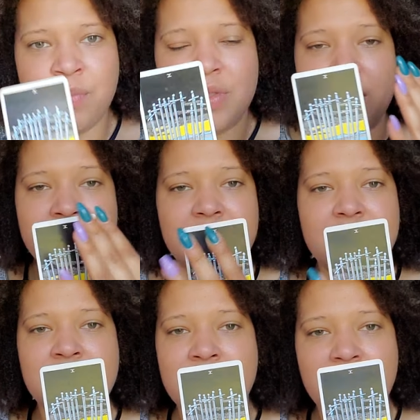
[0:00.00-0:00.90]

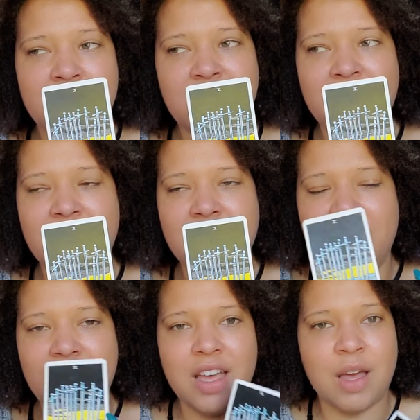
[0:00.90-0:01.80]
this
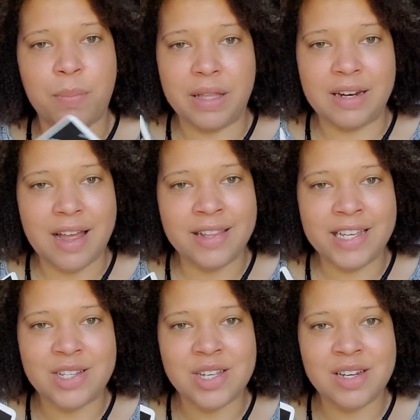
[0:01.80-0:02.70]
complete
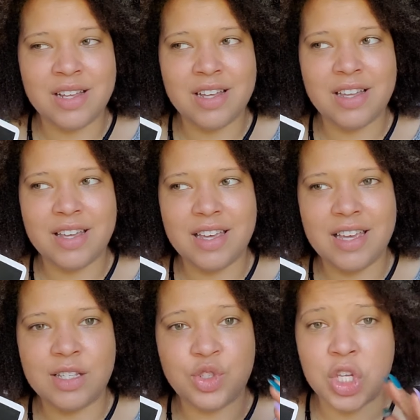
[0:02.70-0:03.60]
annihilation
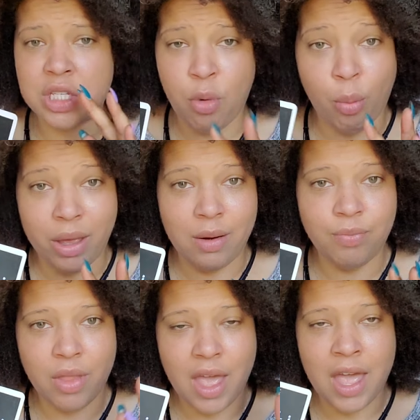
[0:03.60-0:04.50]
is just a moment,
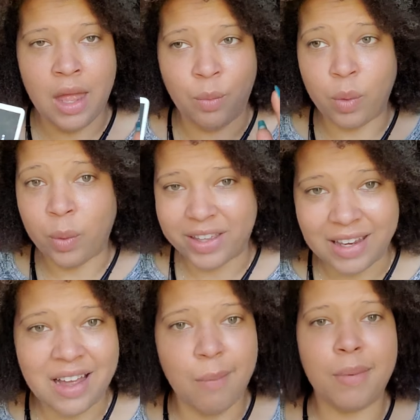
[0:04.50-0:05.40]
and we will get
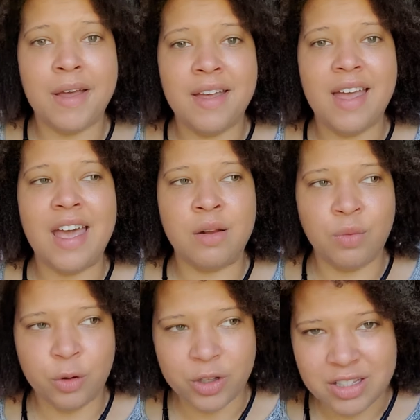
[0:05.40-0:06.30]
up and
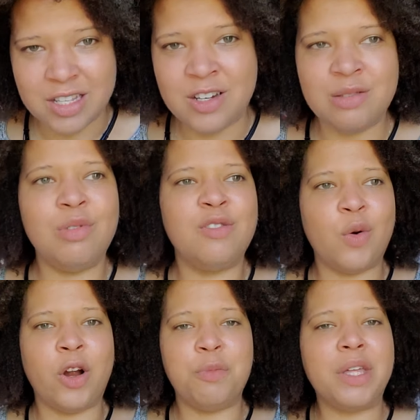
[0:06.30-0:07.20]
we will continue to move
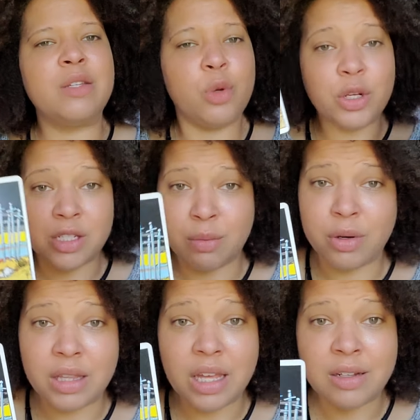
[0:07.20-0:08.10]
forward because we are still
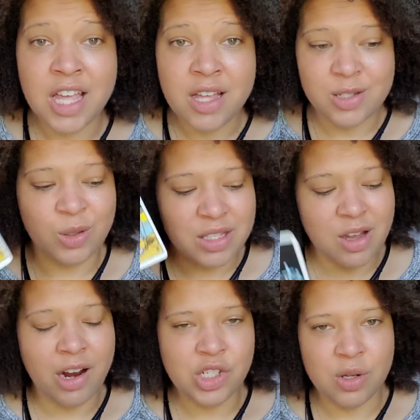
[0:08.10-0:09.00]
breathing. So when this
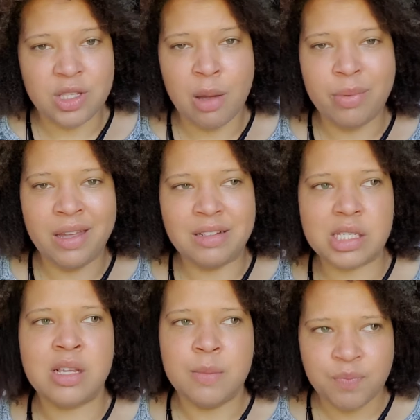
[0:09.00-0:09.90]
card shows up, it
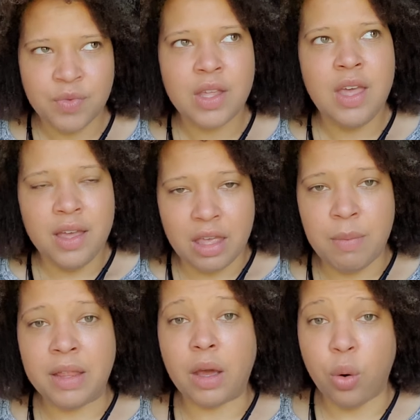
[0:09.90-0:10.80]
can
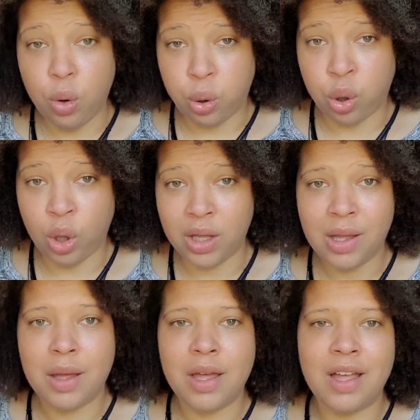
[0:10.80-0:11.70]
be like, whew,
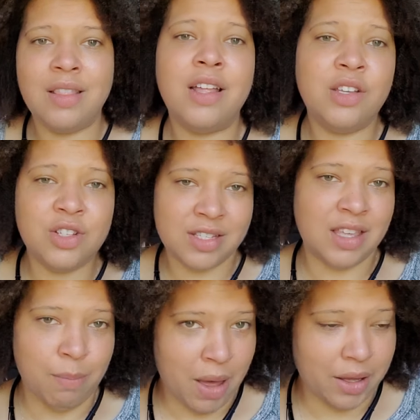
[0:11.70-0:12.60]
and then you just
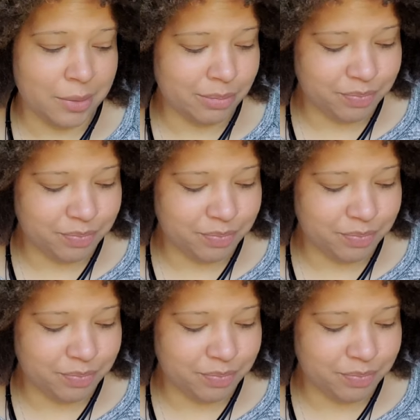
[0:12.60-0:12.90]
get back up.